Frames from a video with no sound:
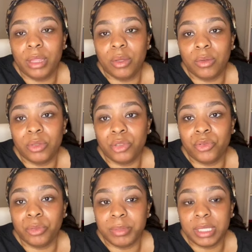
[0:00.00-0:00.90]
those
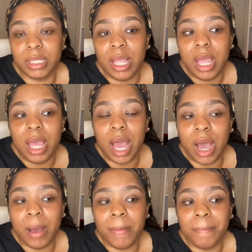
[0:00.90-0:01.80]
groups,
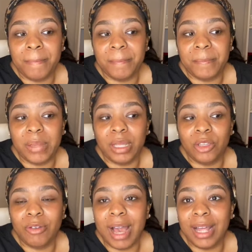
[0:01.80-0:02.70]
you
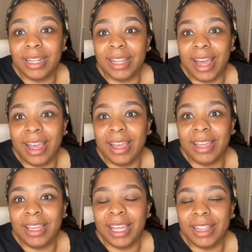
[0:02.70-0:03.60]
kind of
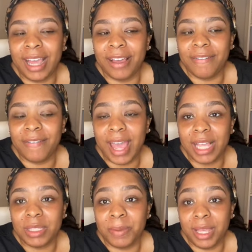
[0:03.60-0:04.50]
like get like a
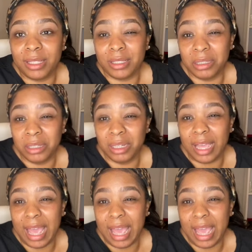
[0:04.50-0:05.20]
fast-paced look